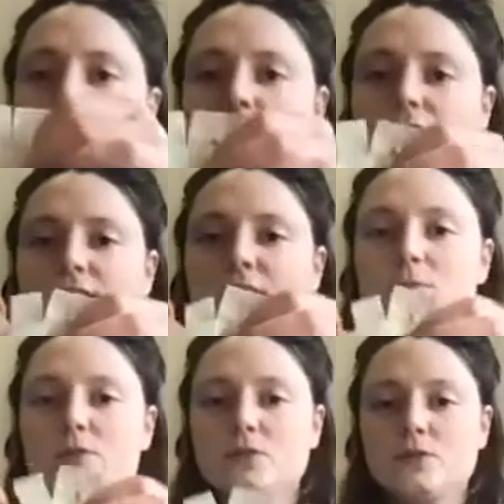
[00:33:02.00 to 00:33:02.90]
can
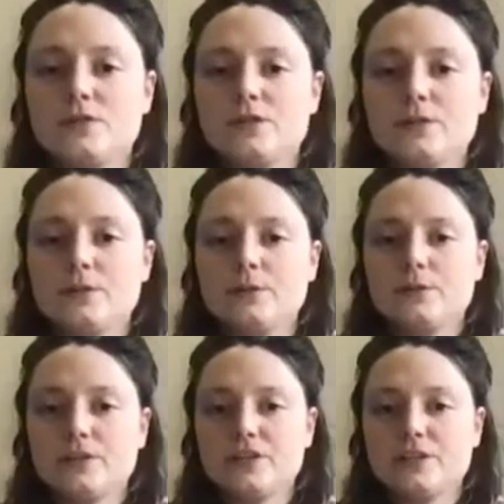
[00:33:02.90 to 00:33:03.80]
adapt to a circle,
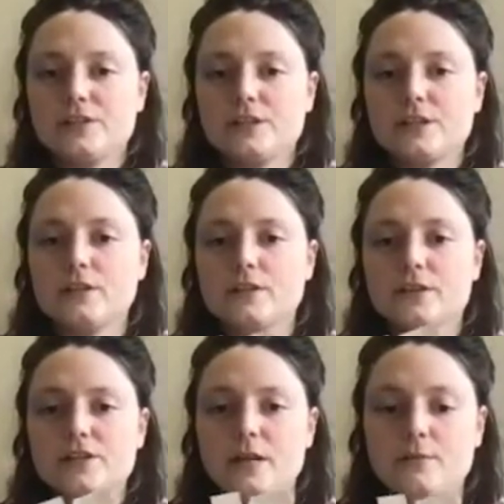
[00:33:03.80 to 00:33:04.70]
circular
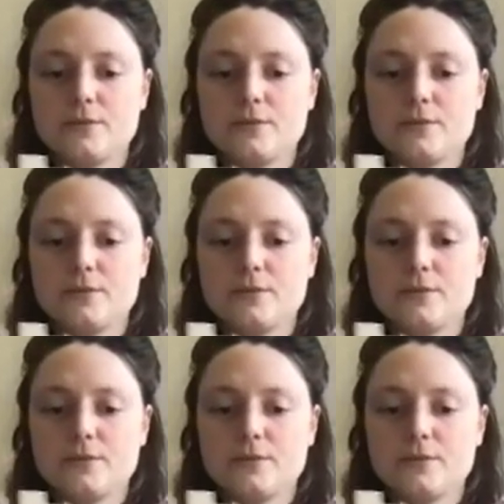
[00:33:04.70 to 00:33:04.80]
shape.